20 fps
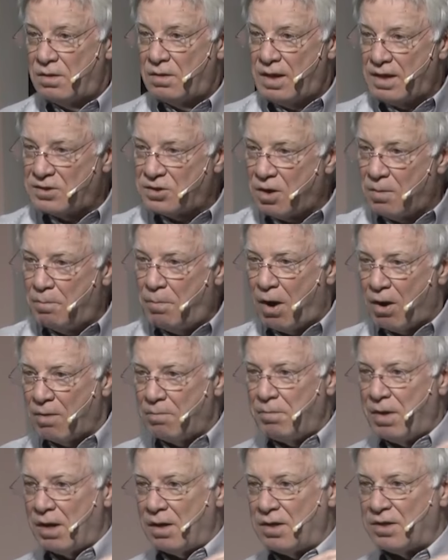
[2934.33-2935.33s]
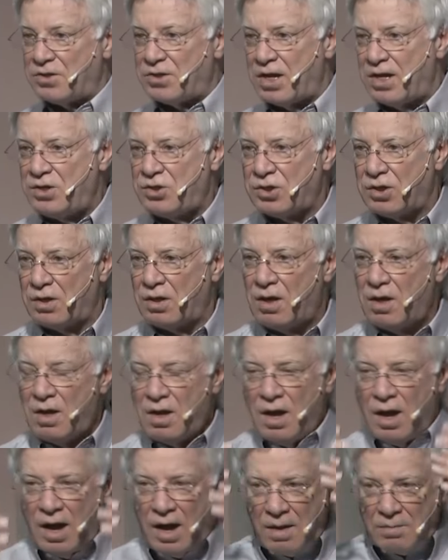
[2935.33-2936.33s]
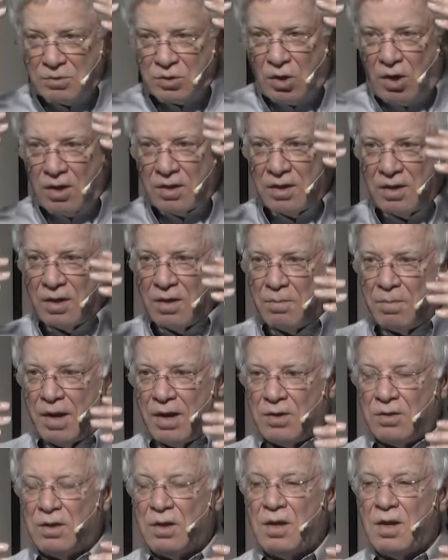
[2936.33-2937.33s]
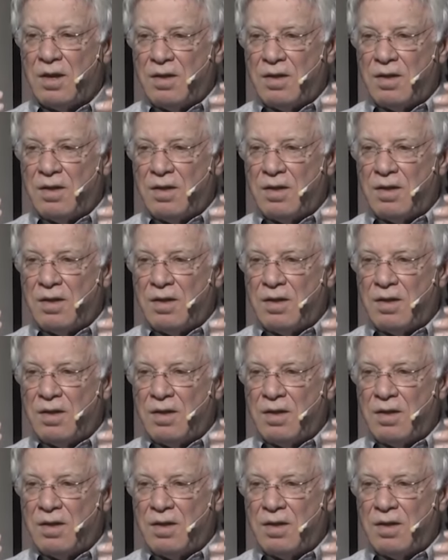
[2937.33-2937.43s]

That's compartmentalization. I'm talking about